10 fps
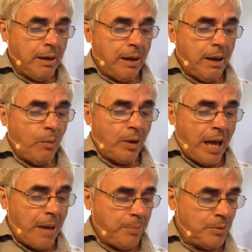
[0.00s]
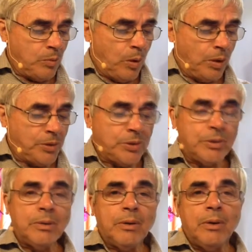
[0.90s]
And what happened was,
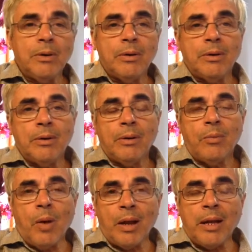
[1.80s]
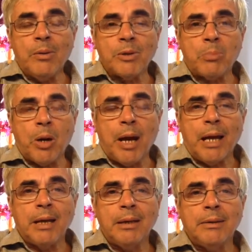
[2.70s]
while he was
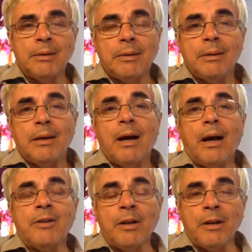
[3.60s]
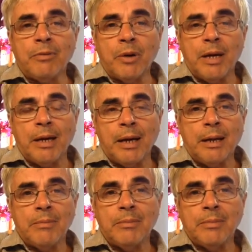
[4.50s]
praying, a delivery came.